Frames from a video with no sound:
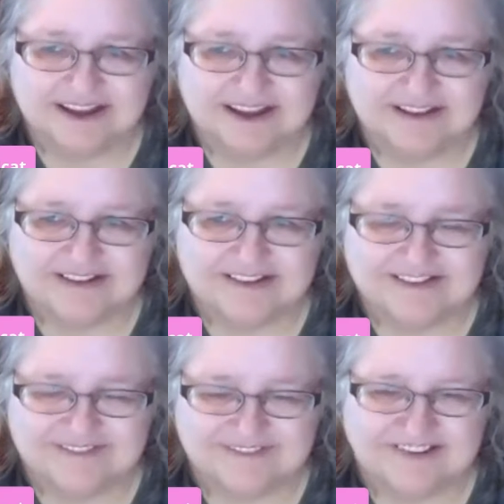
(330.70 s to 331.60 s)

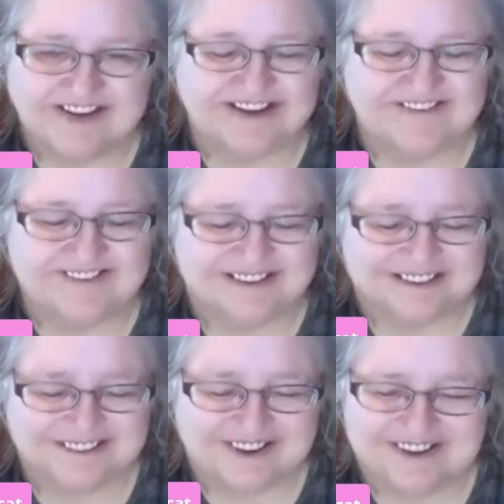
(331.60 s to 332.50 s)
It's really cute, and the
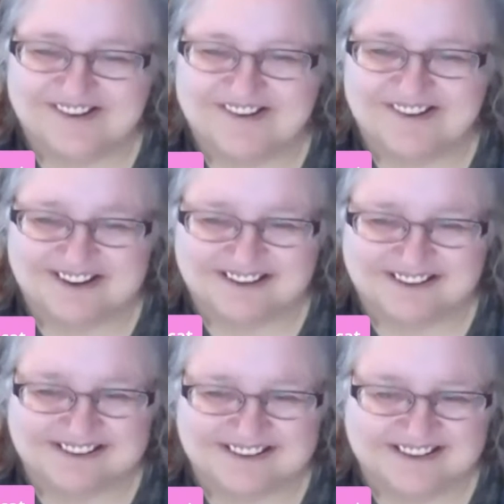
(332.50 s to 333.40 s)
little hearts on it,
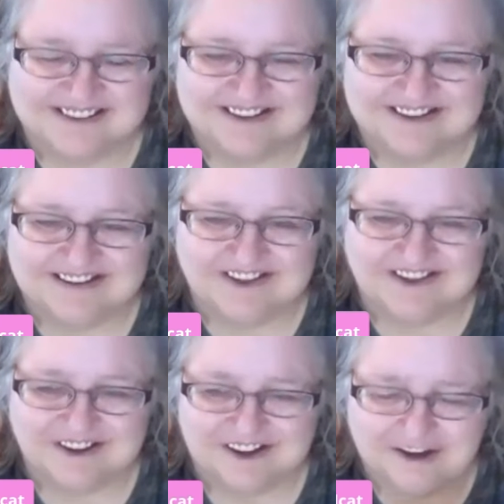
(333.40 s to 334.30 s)
or the
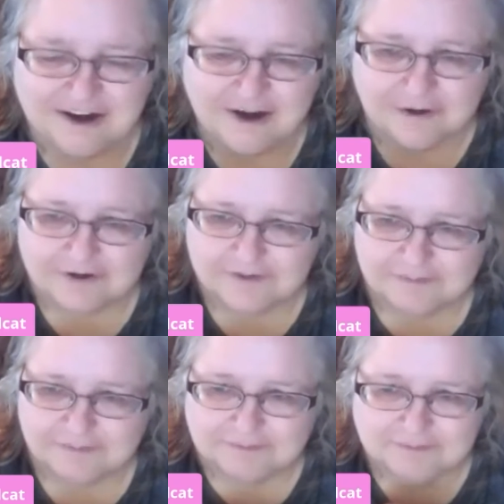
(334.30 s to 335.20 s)
heart
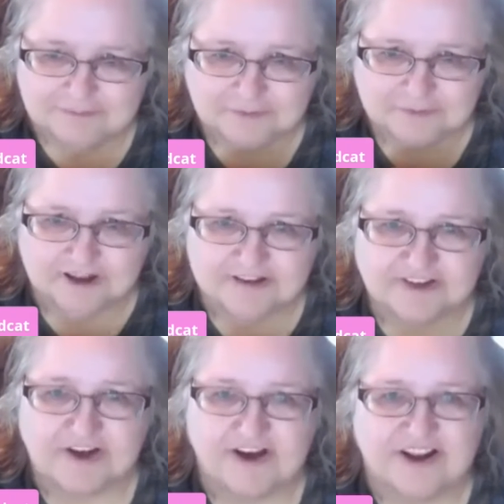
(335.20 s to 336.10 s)
spots
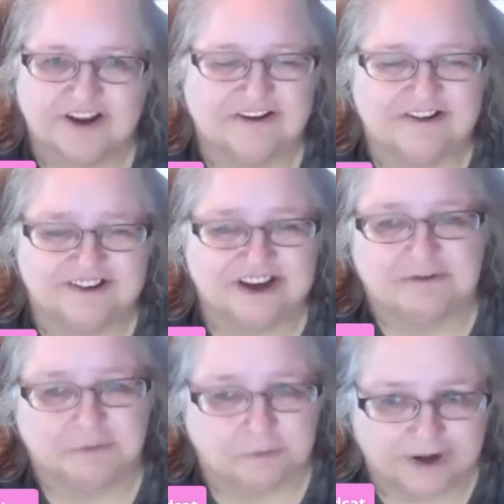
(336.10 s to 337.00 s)
on it, are
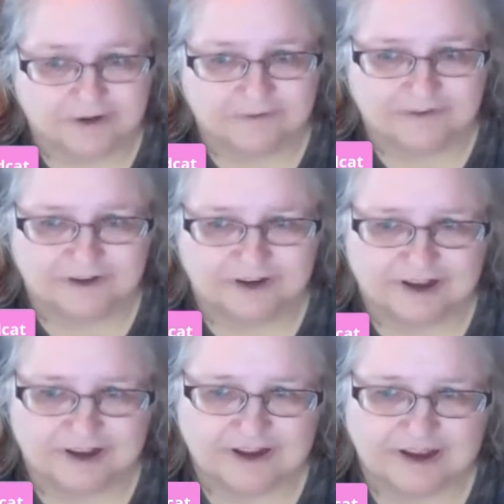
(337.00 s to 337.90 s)
just wonderful.
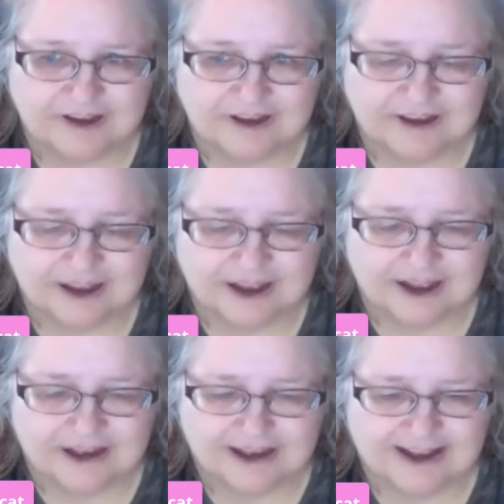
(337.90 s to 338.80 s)

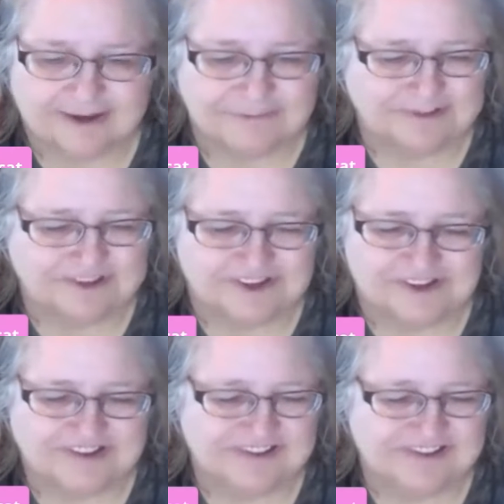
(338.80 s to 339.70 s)
I was
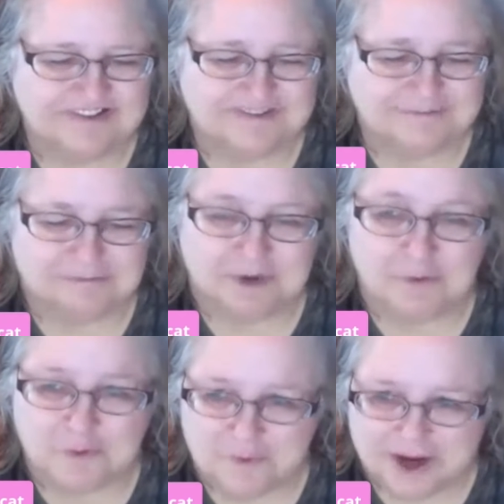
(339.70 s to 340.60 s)
just
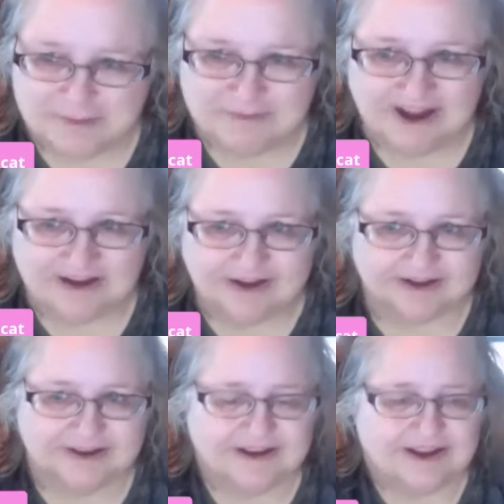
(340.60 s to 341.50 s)
blown away by it.